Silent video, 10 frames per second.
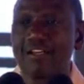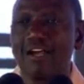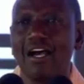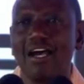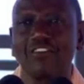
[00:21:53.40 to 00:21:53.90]

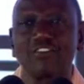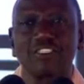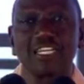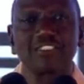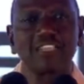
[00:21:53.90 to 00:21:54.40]
are not
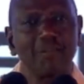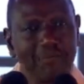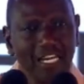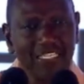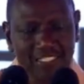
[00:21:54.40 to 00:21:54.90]
just
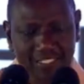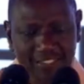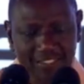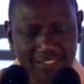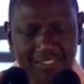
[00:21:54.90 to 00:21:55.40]
limitless,
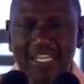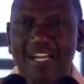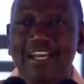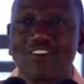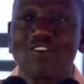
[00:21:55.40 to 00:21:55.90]
they
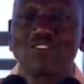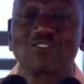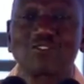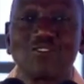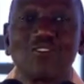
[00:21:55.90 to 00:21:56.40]
are
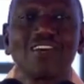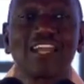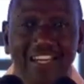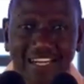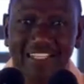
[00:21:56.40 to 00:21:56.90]
also
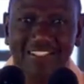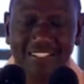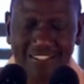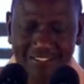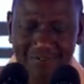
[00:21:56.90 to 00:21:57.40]
endless.
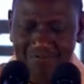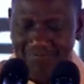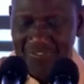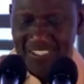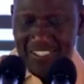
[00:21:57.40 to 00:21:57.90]

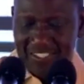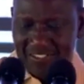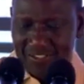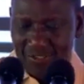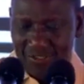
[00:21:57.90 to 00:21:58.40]

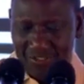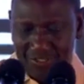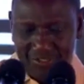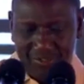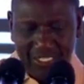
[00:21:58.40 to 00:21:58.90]

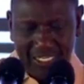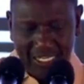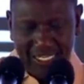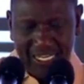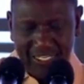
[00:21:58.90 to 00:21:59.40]
So, tuendelee
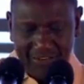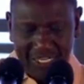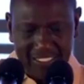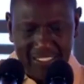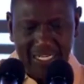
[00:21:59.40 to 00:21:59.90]
na hiyo
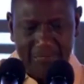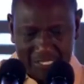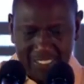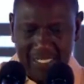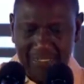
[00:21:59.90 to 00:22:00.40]
kazi
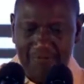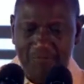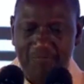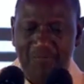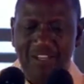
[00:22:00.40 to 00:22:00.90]
kabisa.
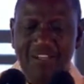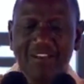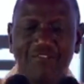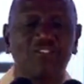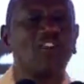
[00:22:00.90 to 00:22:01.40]

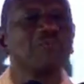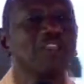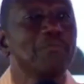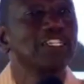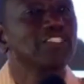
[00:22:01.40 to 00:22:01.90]
From the
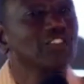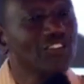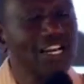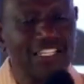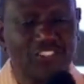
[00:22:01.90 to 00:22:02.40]
meticulous